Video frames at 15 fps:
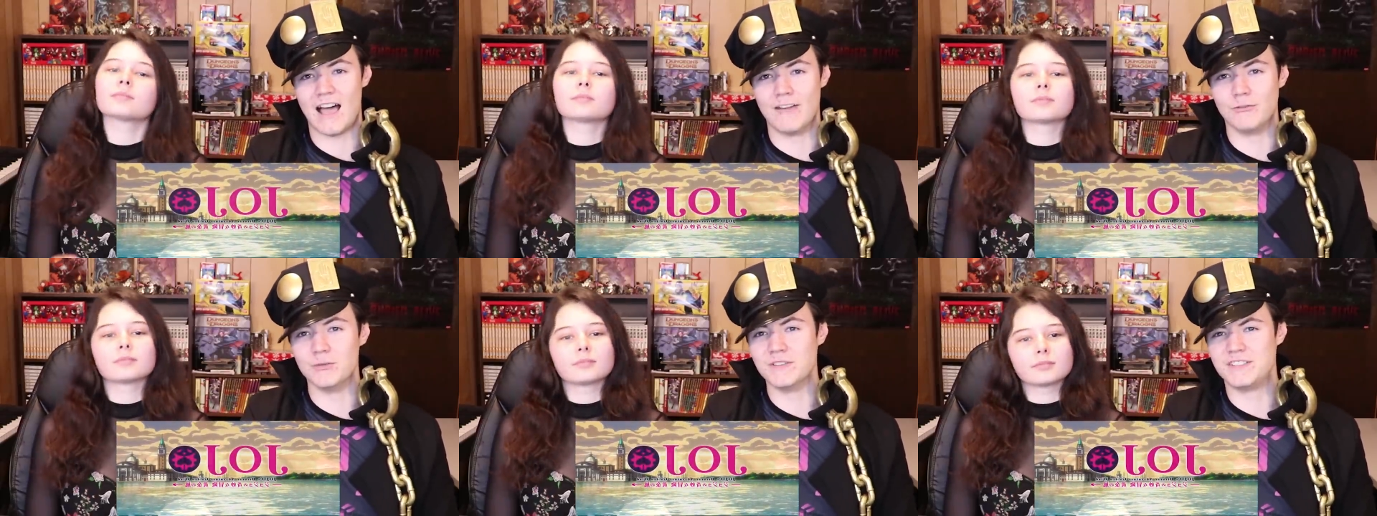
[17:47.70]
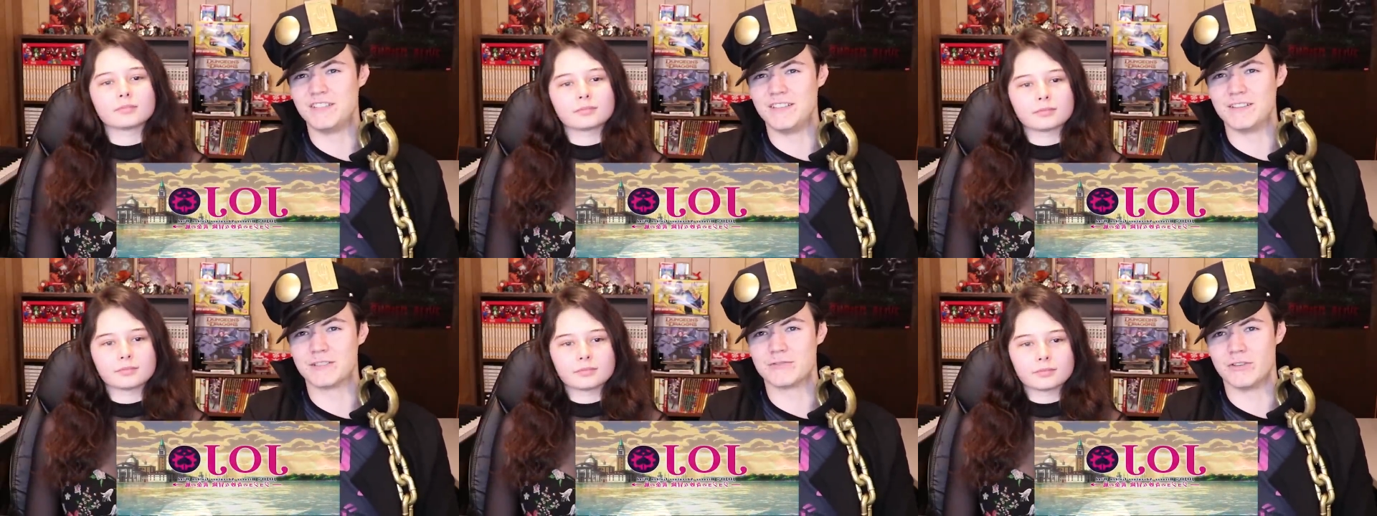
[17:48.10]
Speaker 1: I've only
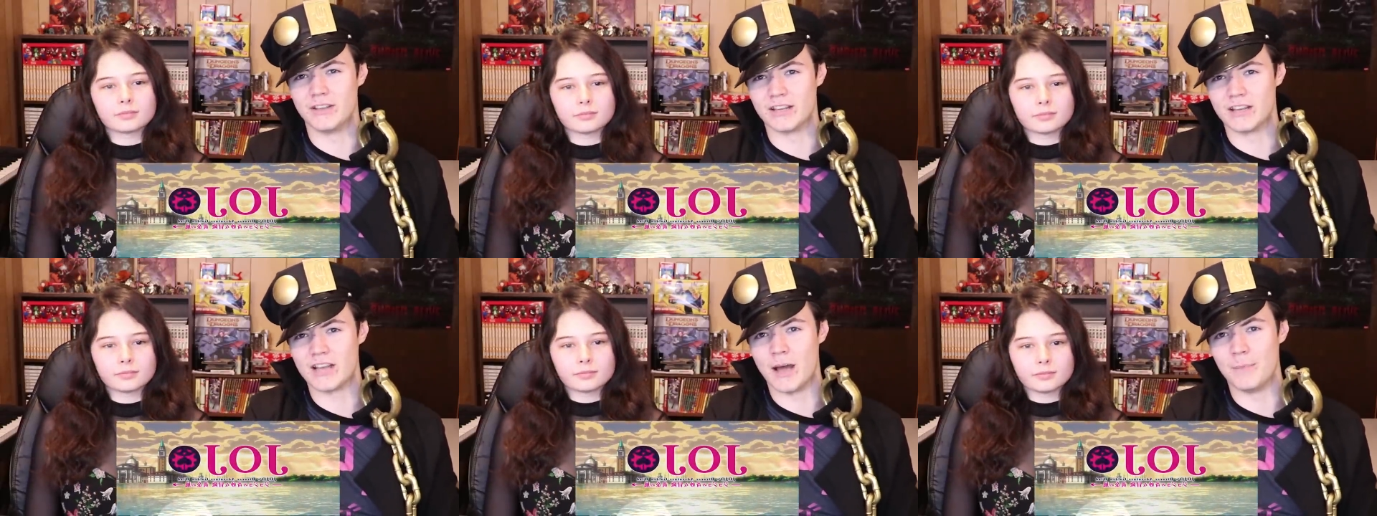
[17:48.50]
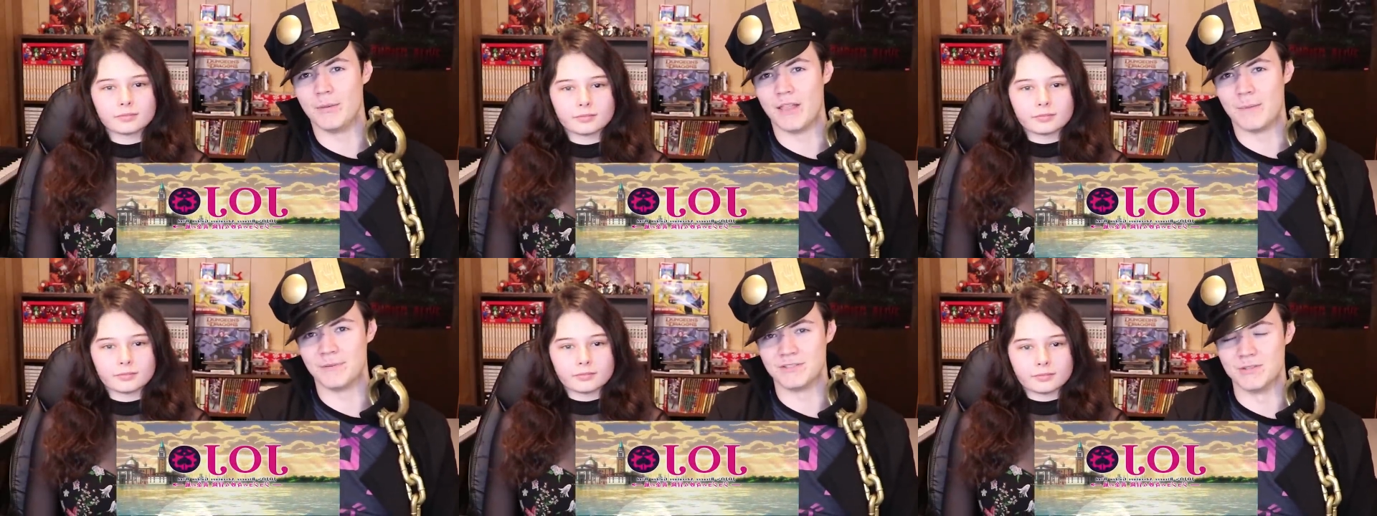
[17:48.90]
seen this for like a
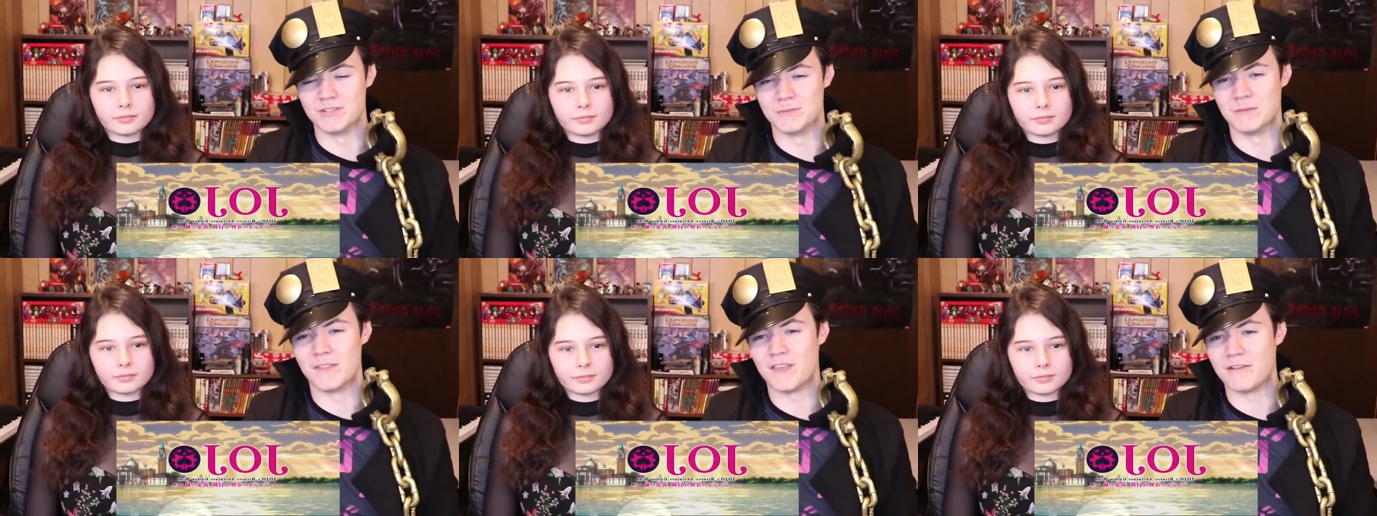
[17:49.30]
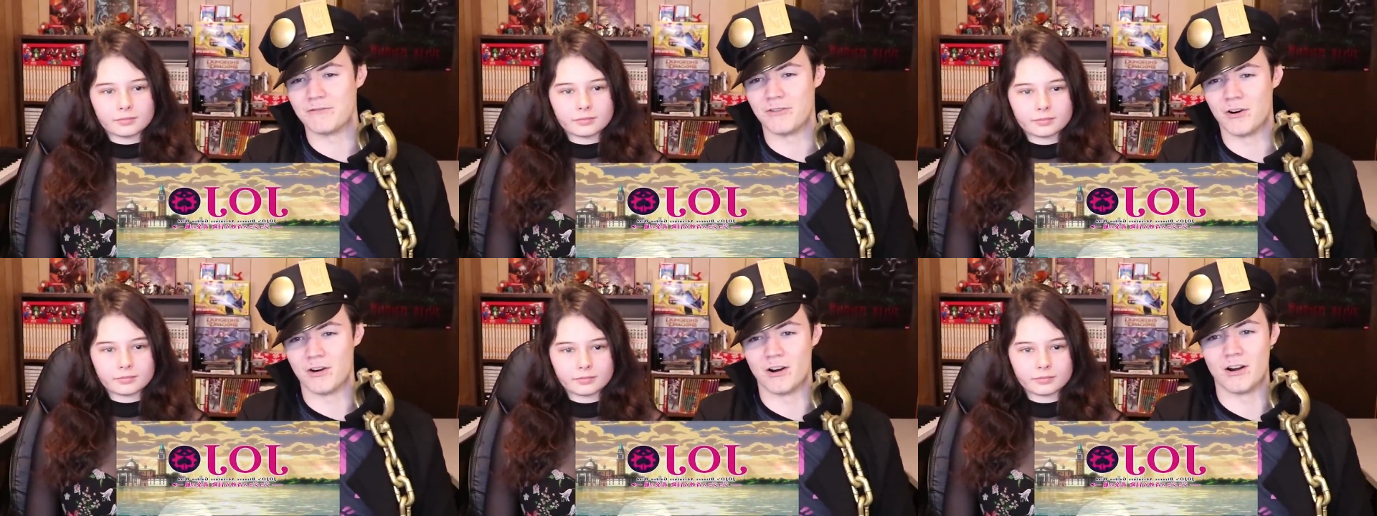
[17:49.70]
couple episodes. I'm not that
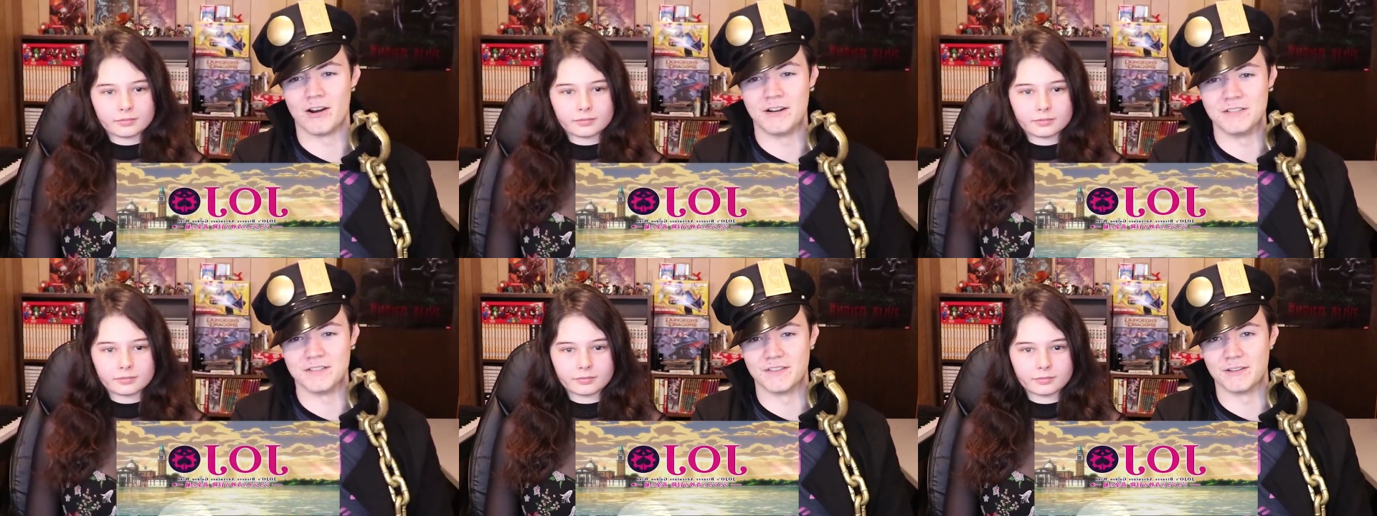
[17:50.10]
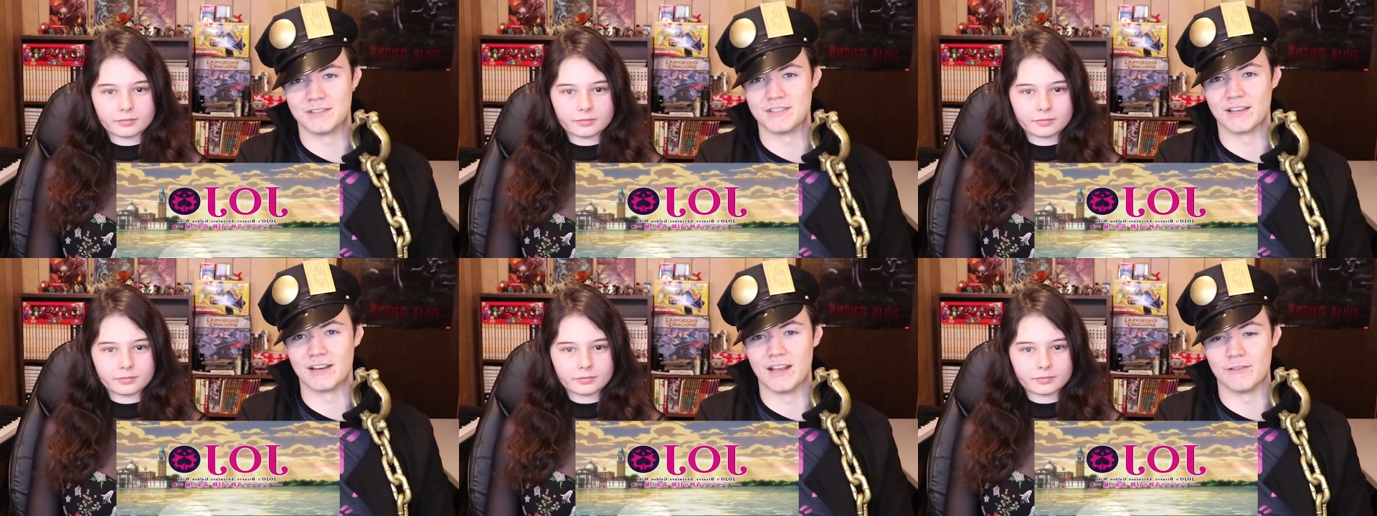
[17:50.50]
far into the
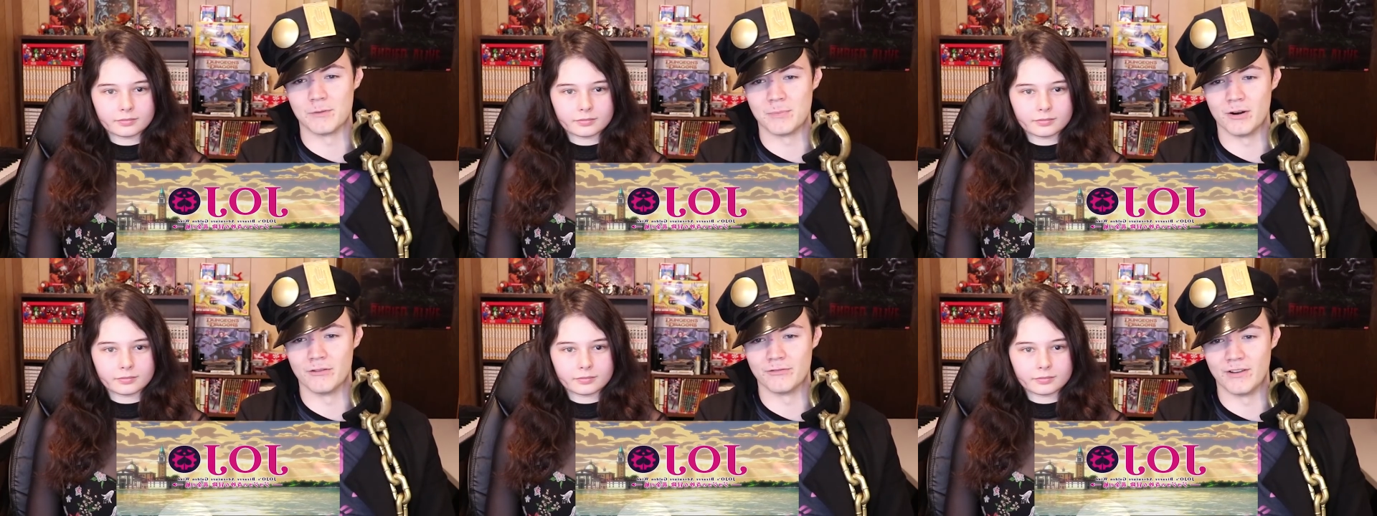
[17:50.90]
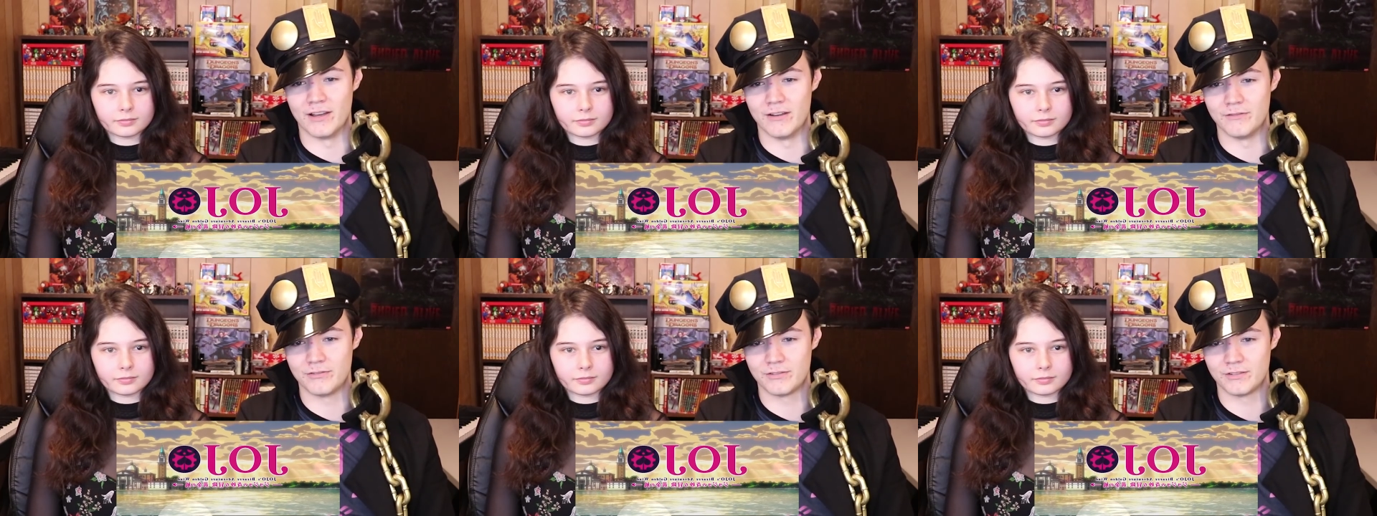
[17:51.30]
second half of part
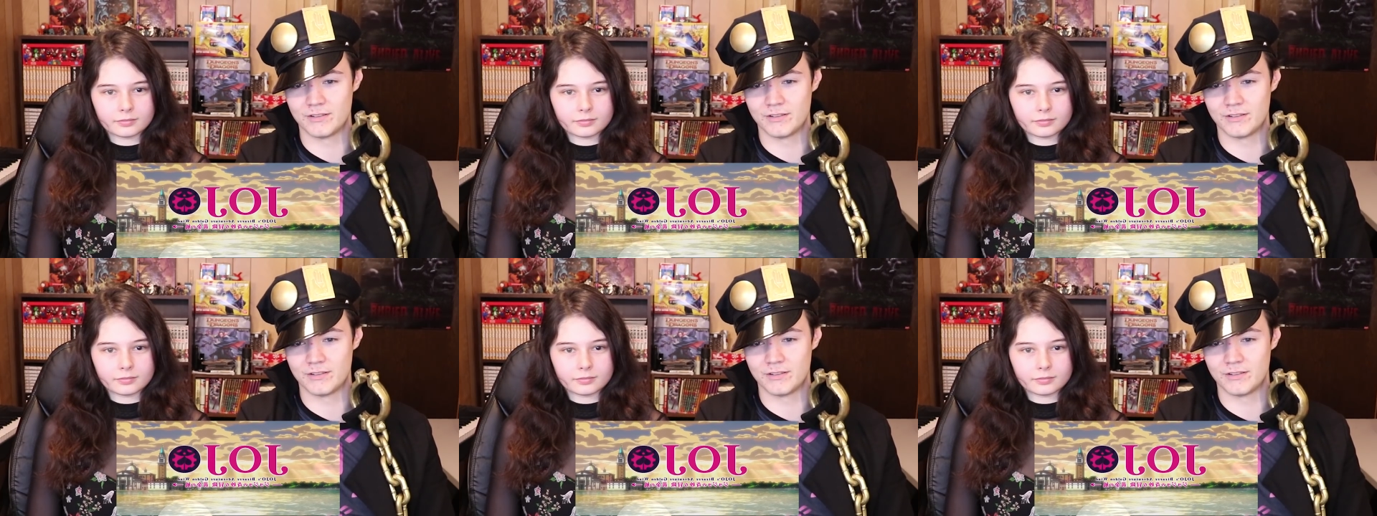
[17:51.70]
five.